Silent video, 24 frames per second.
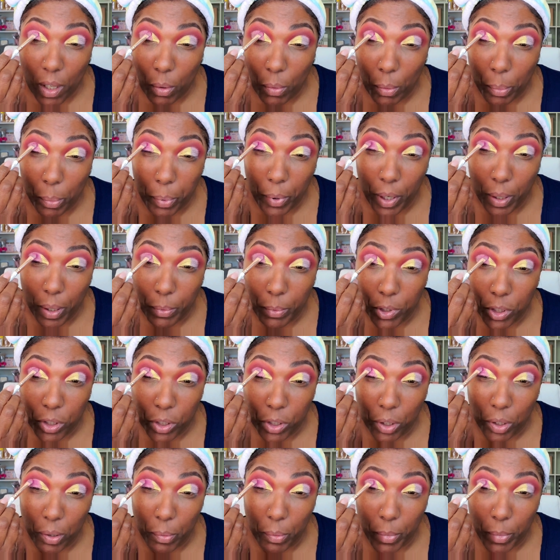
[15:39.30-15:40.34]
it would probably
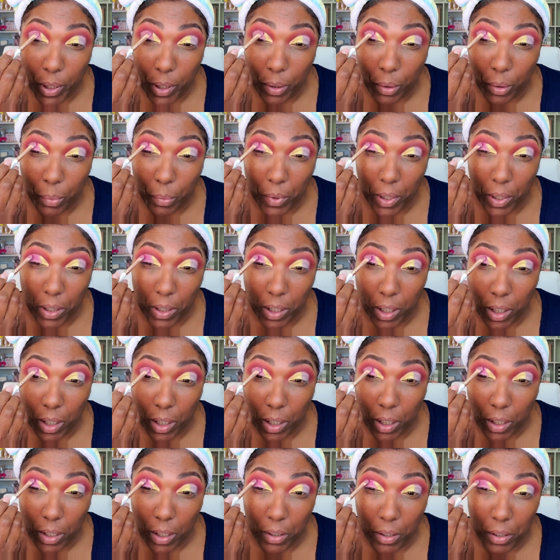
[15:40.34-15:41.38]
show up better with a
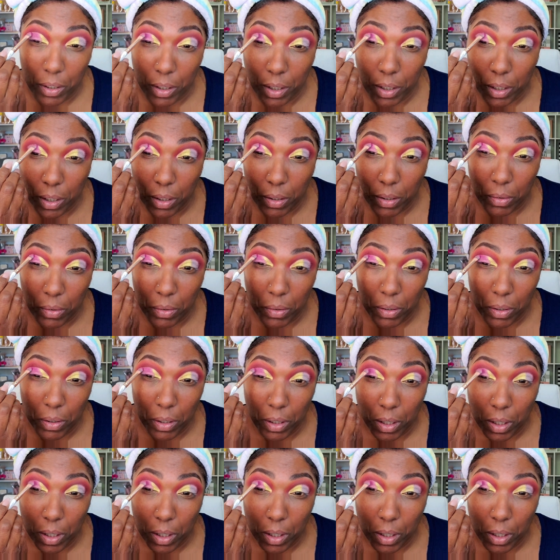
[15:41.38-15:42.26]
glitter glue.